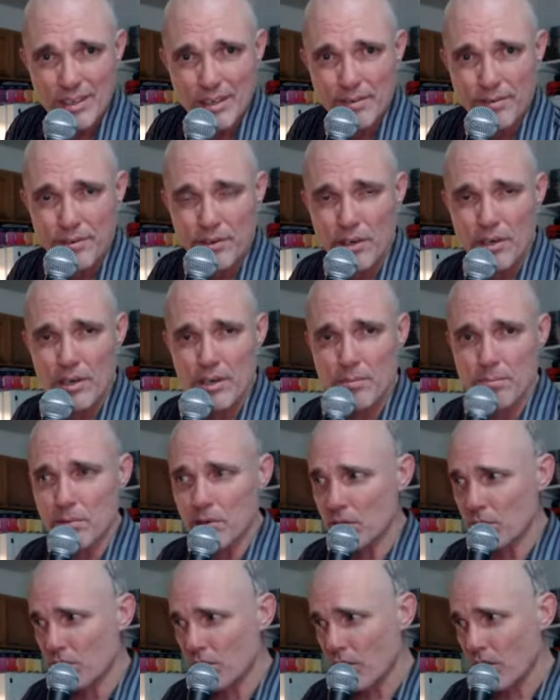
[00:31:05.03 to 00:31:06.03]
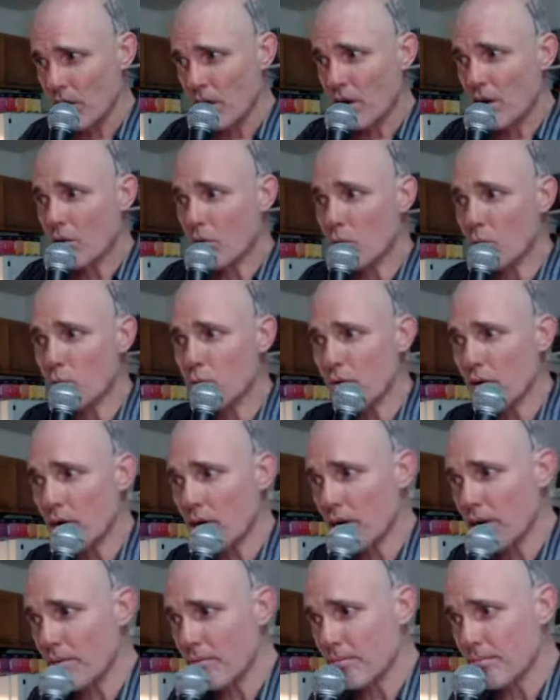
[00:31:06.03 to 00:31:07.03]
if you're going to be
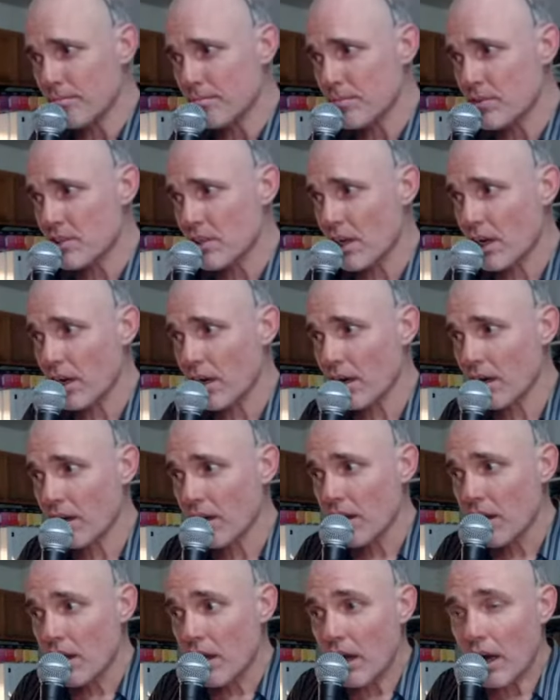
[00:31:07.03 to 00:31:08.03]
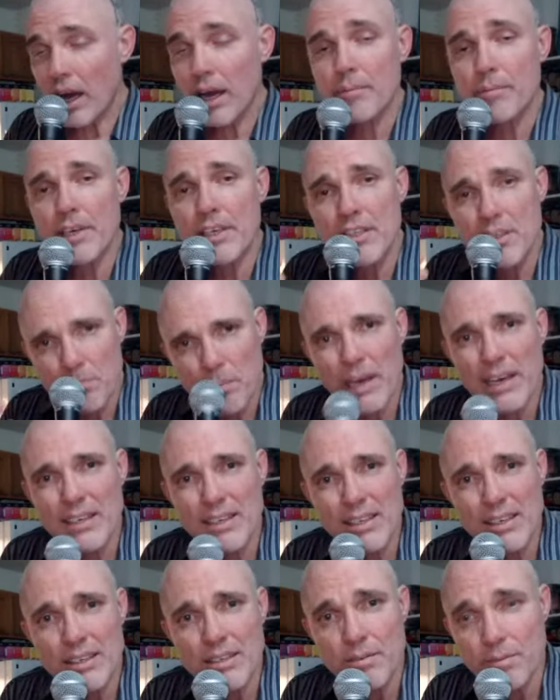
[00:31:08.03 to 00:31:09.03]
saying, I'm
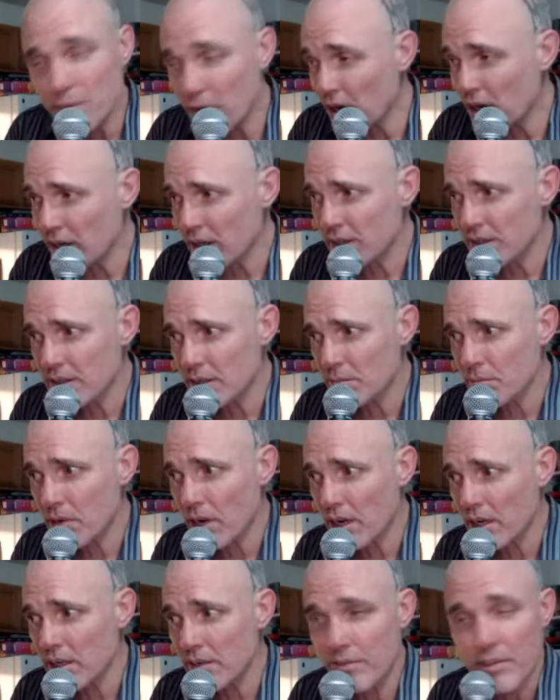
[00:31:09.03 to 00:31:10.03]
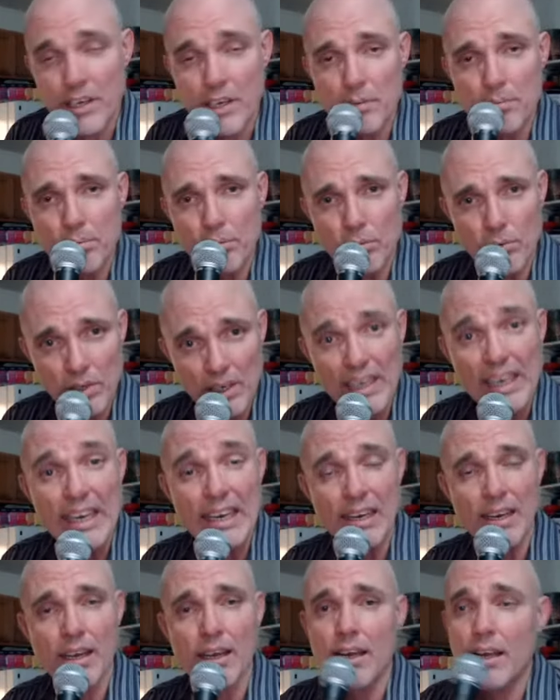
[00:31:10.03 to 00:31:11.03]
expecting to find some kind of Hebrew
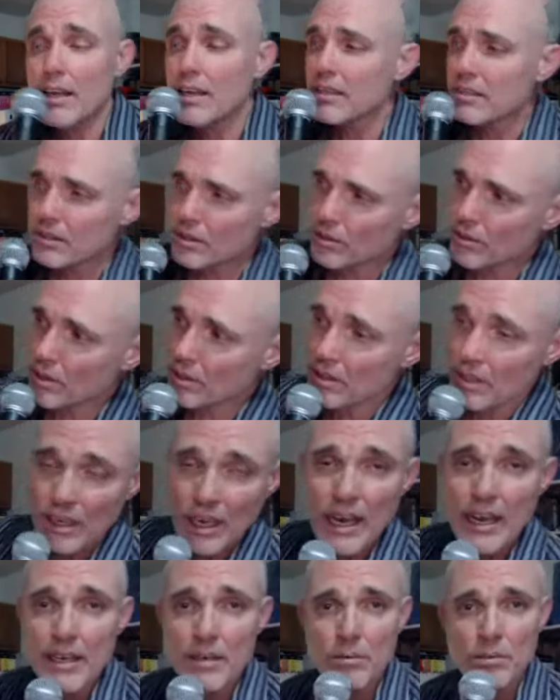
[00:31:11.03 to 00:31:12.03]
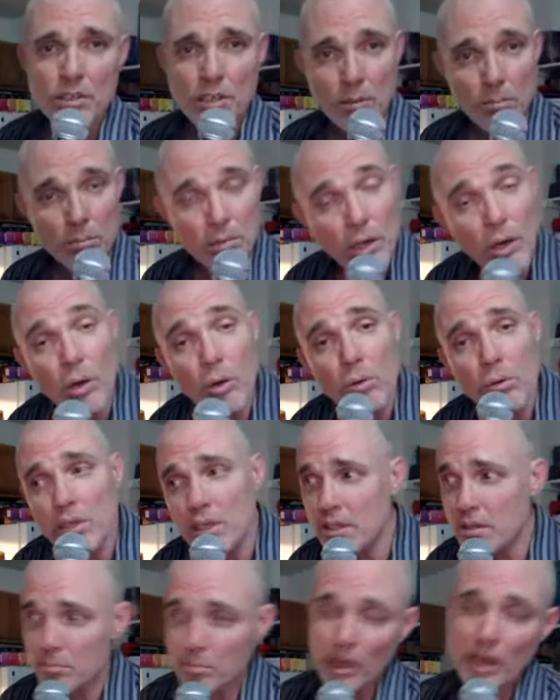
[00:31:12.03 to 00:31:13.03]
link so that the language can be holy,
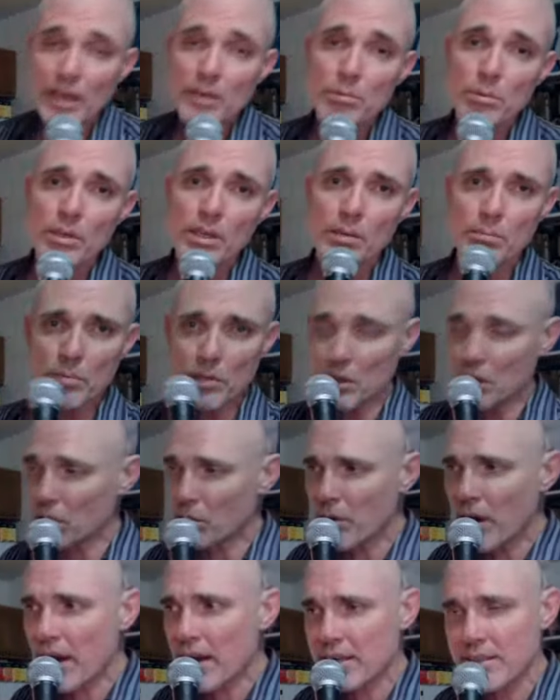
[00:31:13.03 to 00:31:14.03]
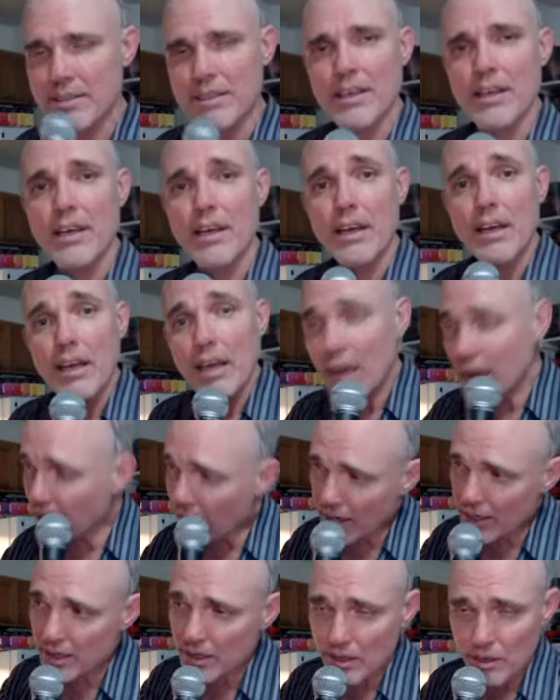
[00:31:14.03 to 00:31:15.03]
the Bible can be correct, and
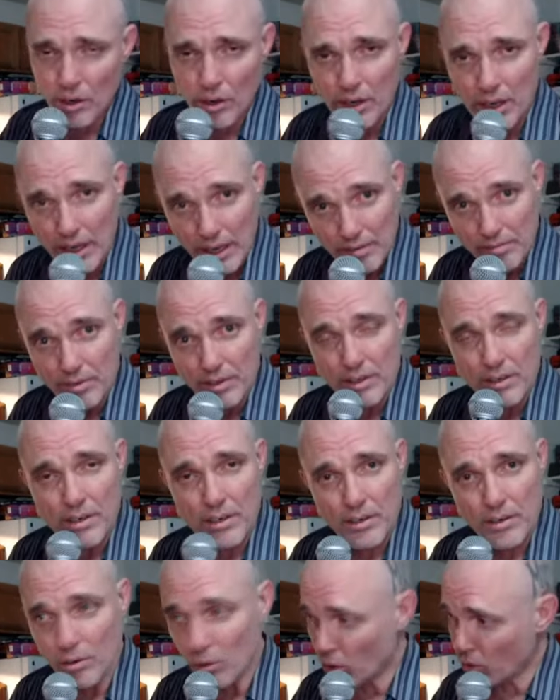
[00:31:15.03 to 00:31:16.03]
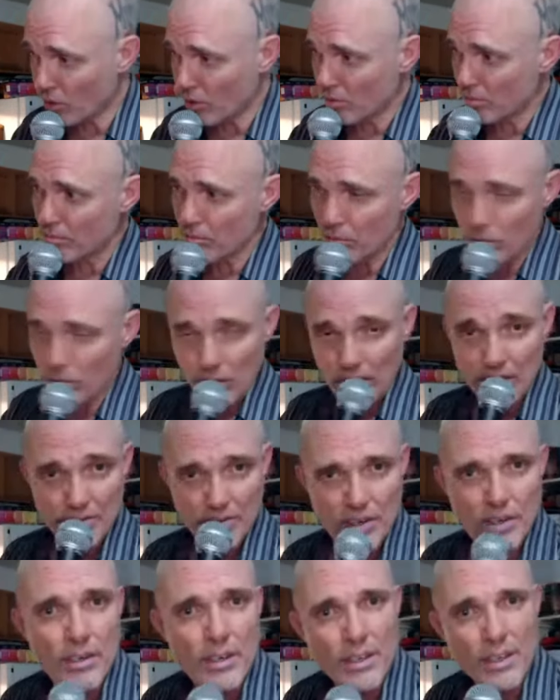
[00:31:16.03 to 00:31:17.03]
I can go to heaven or
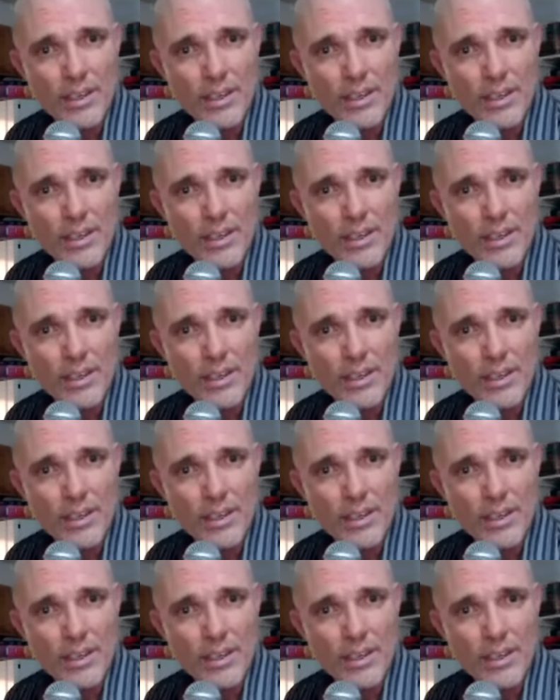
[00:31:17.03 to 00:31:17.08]
whatever.